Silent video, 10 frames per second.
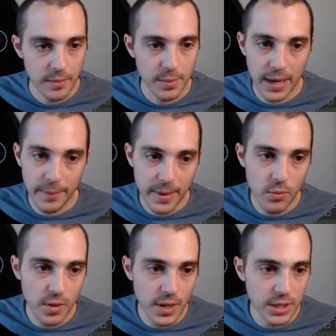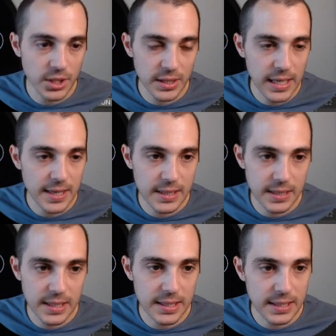But I might want to just let this
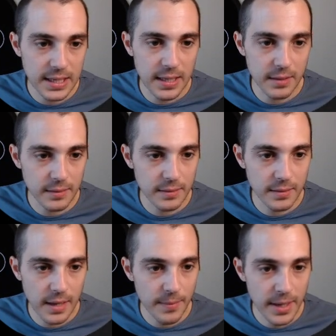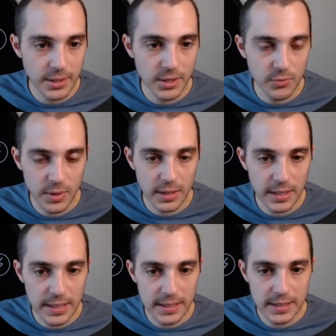thing sit. I might just want to
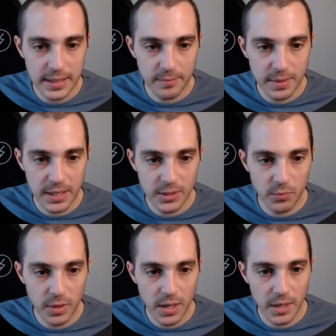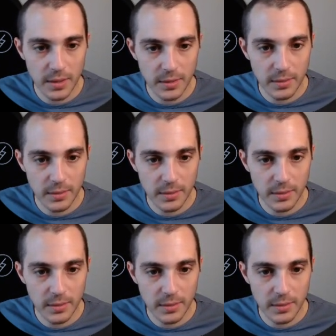let it sit because we're not